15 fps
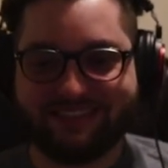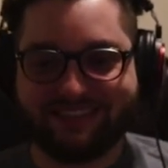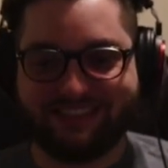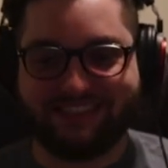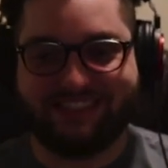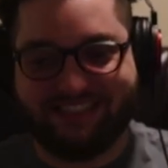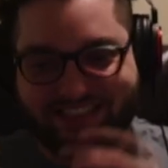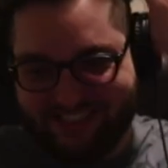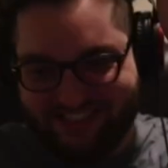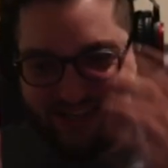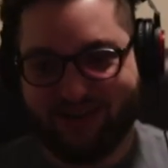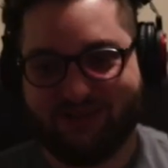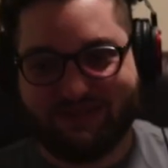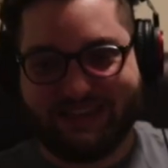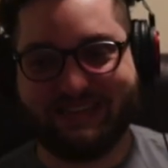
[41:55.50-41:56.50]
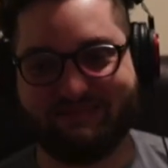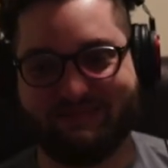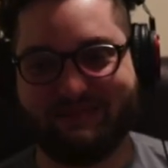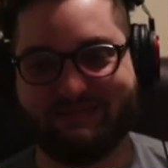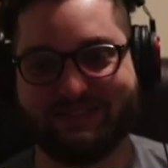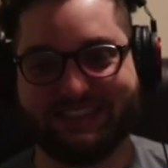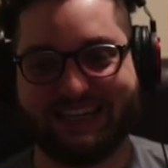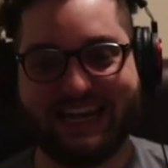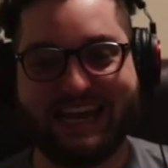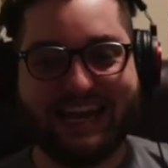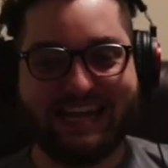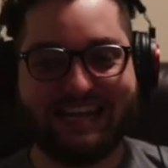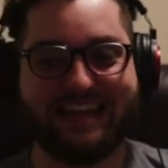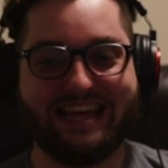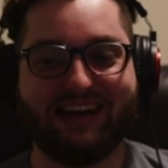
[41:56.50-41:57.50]
So many people die.
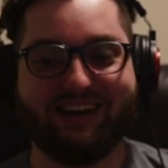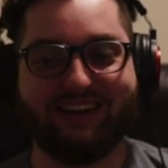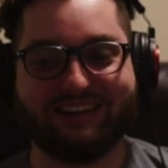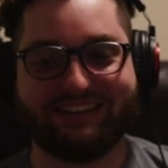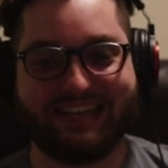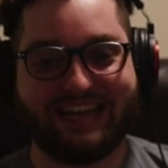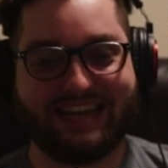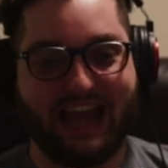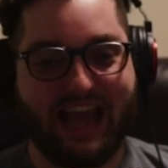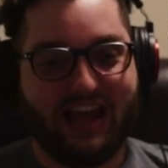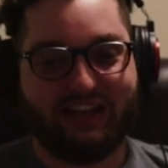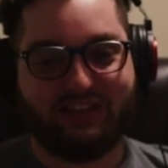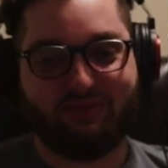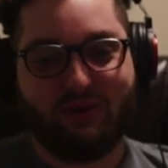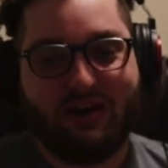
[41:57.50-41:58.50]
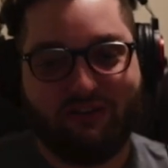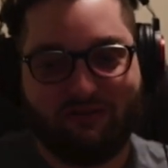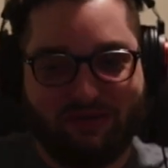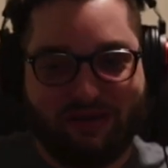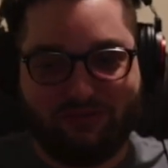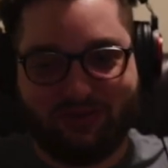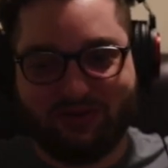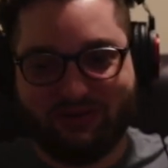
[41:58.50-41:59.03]
There is like 12 people who